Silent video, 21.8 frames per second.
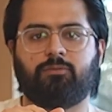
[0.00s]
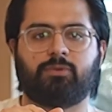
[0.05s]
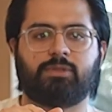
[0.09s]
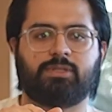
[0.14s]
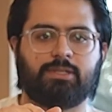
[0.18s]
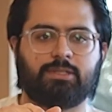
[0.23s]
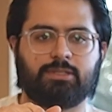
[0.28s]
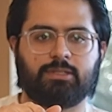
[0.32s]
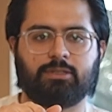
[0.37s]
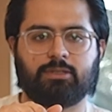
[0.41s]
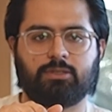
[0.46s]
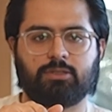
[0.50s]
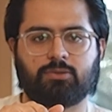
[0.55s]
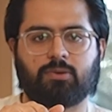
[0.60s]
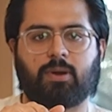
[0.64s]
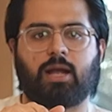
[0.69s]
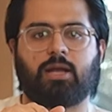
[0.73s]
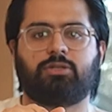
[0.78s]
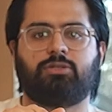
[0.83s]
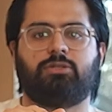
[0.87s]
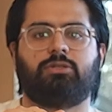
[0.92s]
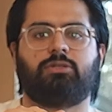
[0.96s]
resistant to
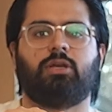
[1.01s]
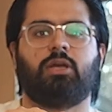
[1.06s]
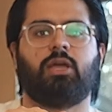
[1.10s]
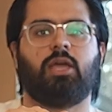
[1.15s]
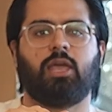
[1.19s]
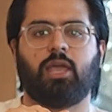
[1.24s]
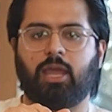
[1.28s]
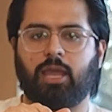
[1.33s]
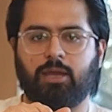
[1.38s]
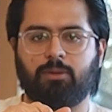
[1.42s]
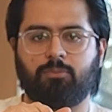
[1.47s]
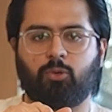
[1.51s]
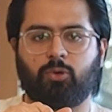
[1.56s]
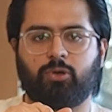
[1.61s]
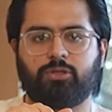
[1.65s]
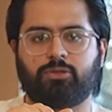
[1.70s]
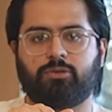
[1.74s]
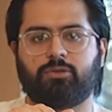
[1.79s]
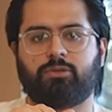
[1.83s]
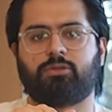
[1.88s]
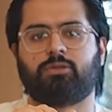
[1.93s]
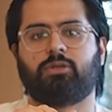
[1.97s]
scratches and
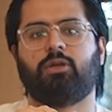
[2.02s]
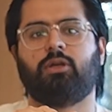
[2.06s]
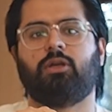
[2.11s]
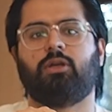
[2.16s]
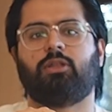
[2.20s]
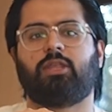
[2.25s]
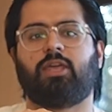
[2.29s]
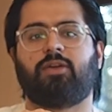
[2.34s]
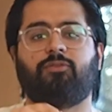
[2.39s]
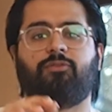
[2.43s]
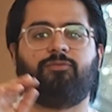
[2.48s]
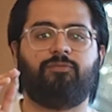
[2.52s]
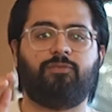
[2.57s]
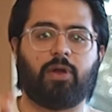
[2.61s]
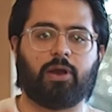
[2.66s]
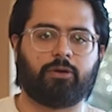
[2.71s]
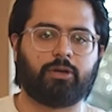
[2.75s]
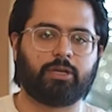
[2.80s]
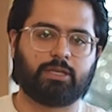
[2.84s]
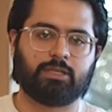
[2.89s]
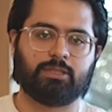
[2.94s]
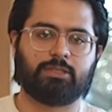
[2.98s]
moistures. They have a
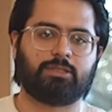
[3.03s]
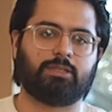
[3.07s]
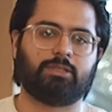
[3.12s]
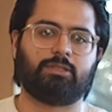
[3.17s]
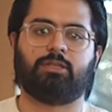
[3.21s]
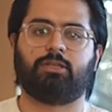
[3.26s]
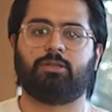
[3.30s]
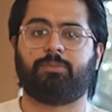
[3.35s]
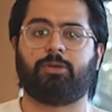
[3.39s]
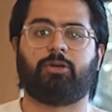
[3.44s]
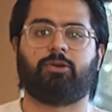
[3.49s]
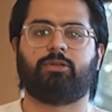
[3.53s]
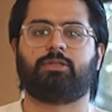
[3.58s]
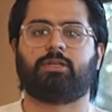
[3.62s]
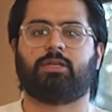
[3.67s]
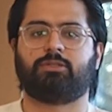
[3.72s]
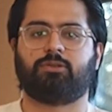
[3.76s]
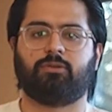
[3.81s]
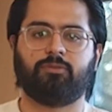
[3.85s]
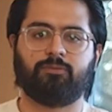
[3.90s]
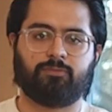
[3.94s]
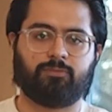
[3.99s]
very consistent appearance
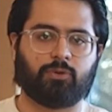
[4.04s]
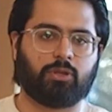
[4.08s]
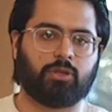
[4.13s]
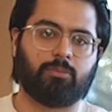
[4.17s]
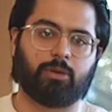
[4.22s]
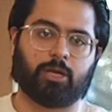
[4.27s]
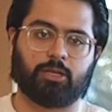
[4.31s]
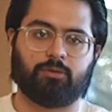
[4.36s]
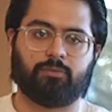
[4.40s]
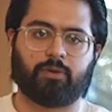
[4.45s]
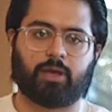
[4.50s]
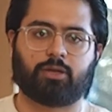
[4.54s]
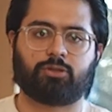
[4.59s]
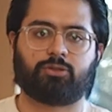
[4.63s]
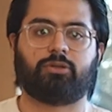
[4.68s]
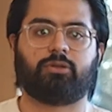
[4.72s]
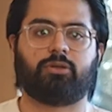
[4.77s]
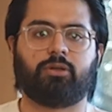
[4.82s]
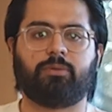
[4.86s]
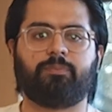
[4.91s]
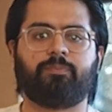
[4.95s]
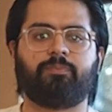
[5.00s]
as they're fully
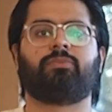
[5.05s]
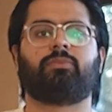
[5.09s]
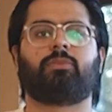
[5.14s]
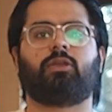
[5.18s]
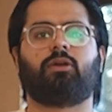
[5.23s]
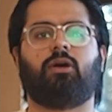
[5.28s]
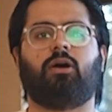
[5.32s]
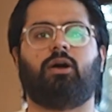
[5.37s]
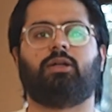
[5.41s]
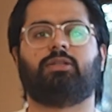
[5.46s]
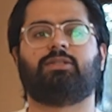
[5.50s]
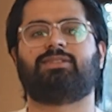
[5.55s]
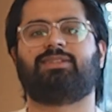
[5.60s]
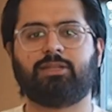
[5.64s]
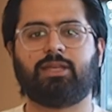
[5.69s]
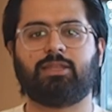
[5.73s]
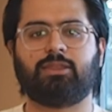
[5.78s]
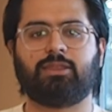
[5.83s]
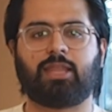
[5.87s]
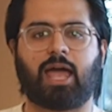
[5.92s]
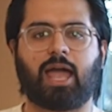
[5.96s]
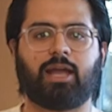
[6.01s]
manufactured. Cons: they
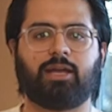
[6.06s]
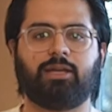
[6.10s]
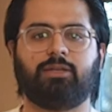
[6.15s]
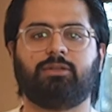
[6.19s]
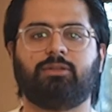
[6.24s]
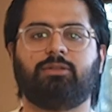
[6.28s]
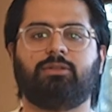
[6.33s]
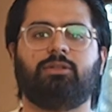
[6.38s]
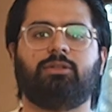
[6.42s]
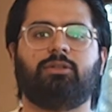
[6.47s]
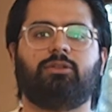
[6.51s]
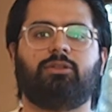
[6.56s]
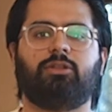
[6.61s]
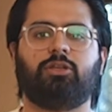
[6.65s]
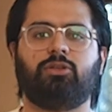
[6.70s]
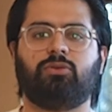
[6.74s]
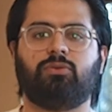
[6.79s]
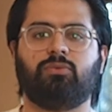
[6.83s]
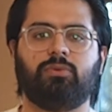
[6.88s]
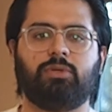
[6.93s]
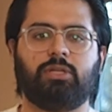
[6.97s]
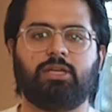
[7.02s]
lack the
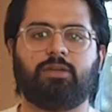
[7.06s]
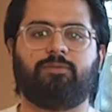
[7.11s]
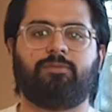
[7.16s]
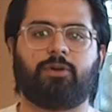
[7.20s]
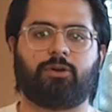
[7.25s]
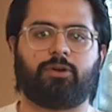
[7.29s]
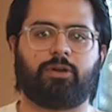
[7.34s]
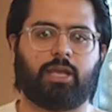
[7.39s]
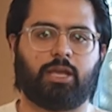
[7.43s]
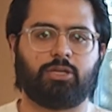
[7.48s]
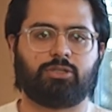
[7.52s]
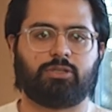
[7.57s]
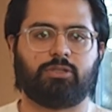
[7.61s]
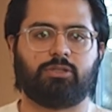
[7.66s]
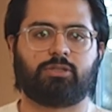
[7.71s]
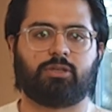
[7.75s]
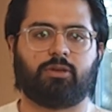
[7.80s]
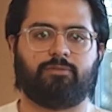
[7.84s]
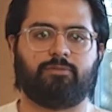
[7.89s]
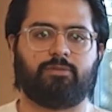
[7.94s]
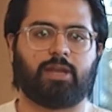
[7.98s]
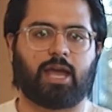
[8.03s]
unique variations
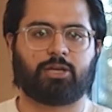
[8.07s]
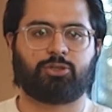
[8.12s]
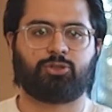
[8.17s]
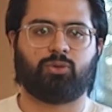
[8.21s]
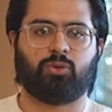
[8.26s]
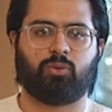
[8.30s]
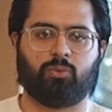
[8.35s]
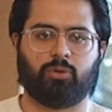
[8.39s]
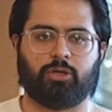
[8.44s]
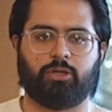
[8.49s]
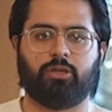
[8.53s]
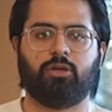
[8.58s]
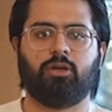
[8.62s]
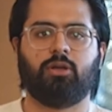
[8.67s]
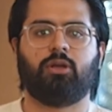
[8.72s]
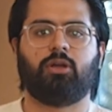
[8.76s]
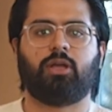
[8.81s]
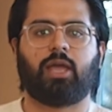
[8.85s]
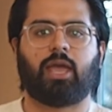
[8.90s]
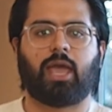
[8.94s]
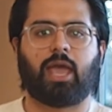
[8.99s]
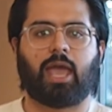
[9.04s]
of natural wood.
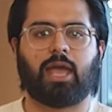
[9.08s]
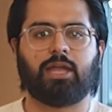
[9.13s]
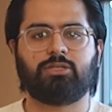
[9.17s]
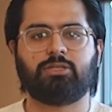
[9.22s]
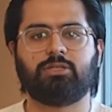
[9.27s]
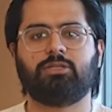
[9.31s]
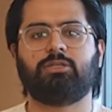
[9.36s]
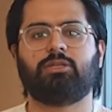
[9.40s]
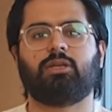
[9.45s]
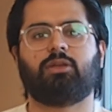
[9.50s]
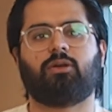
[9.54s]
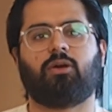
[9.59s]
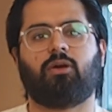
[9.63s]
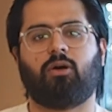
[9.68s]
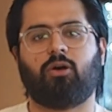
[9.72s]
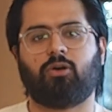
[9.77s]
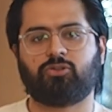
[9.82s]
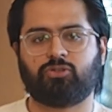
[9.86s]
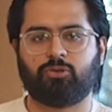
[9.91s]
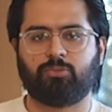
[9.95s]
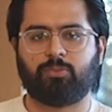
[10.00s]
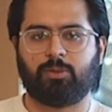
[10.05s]
Edges
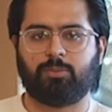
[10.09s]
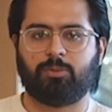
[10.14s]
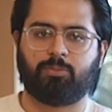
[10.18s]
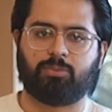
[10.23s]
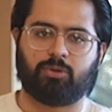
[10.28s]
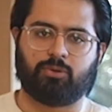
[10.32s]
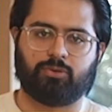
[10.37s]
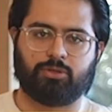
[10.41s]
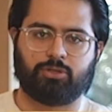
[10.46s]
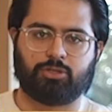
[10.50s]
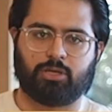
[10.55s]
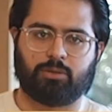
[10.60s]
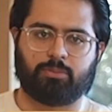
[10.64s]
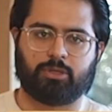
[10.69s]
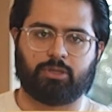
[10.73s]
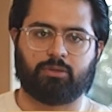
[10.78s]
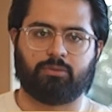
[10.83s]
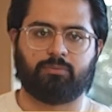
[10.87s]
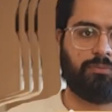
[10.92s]
also may be prone to chipping.